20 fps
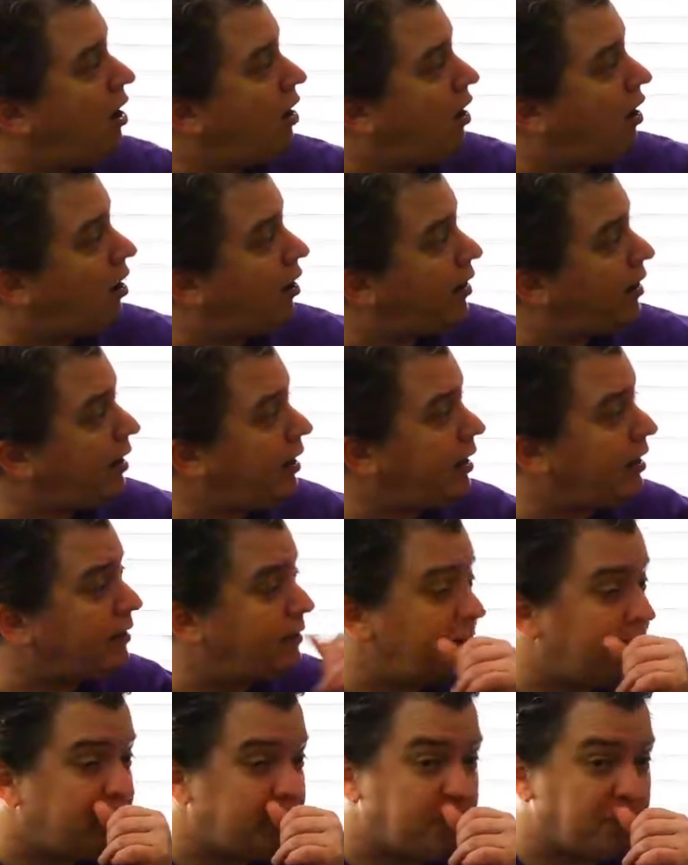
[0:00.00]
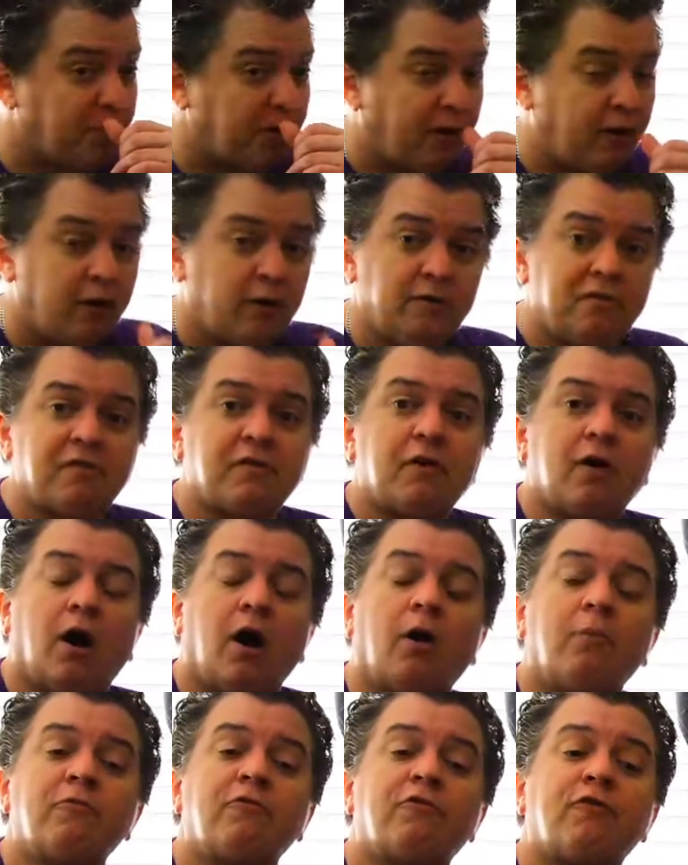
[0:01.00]
Our igneous rocks
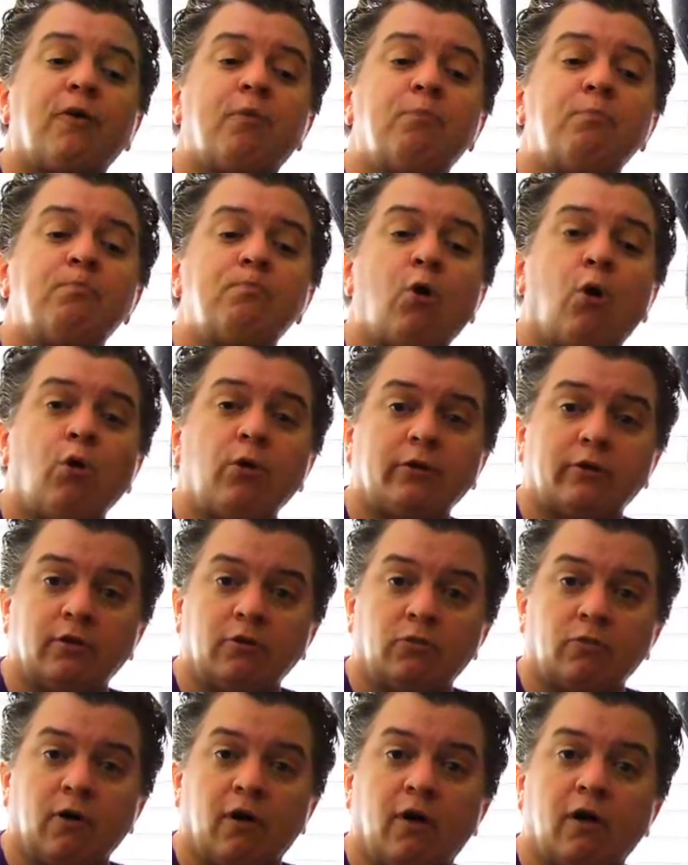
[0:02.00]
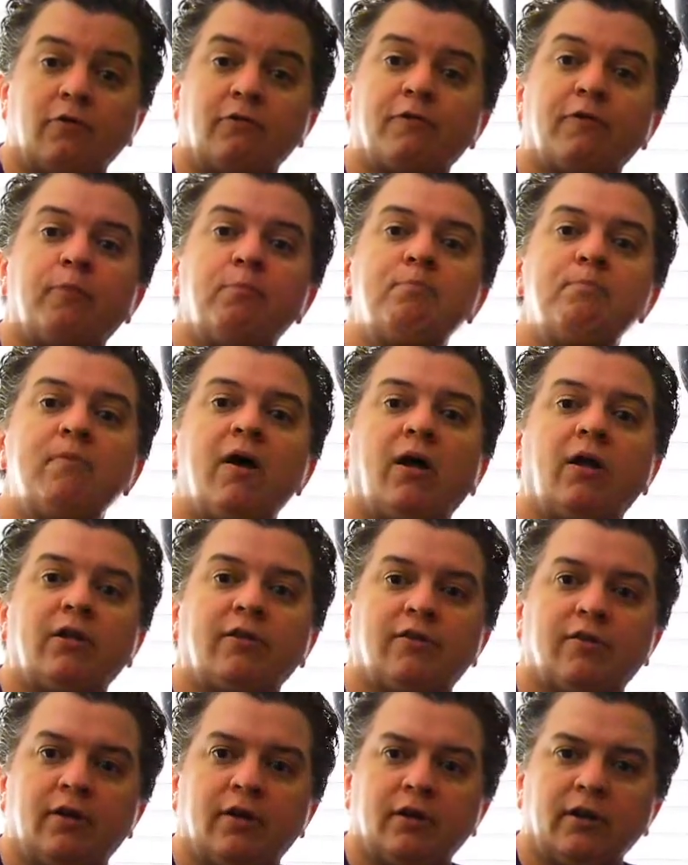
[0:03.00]
come from molten rock, from
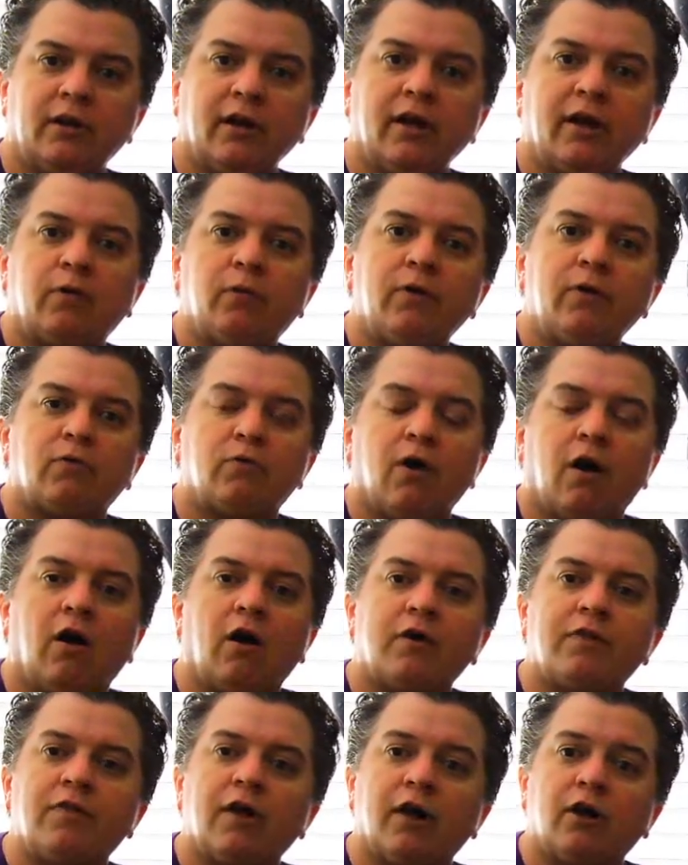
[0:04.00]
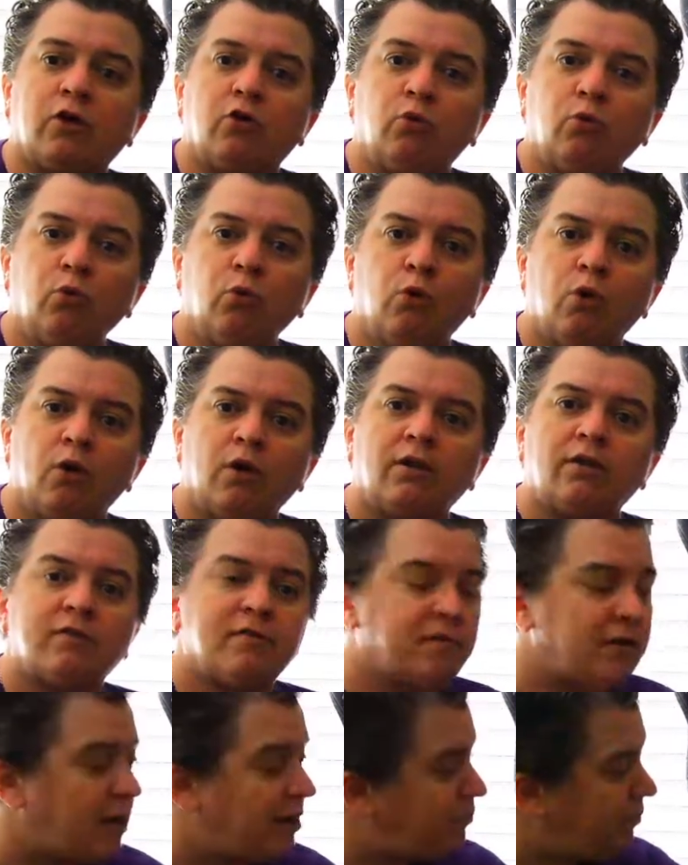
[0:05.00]
melted liquid rock that
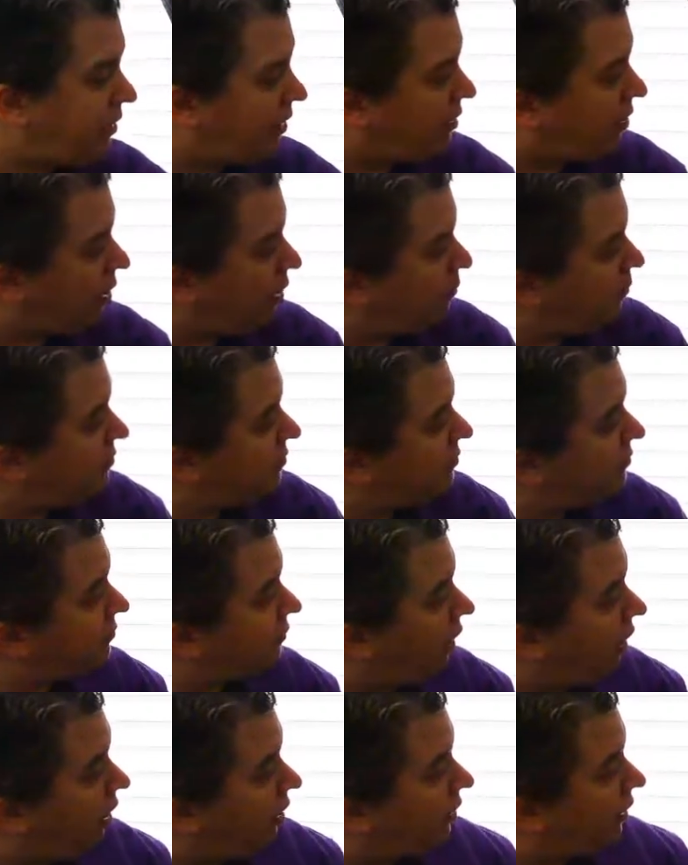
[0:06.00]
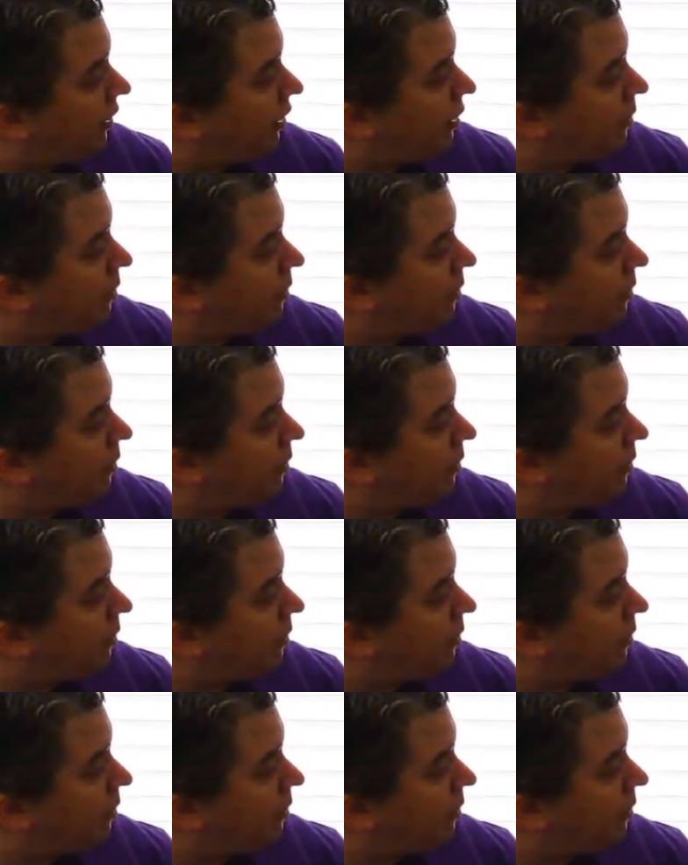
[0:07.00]
cools and becomes solid.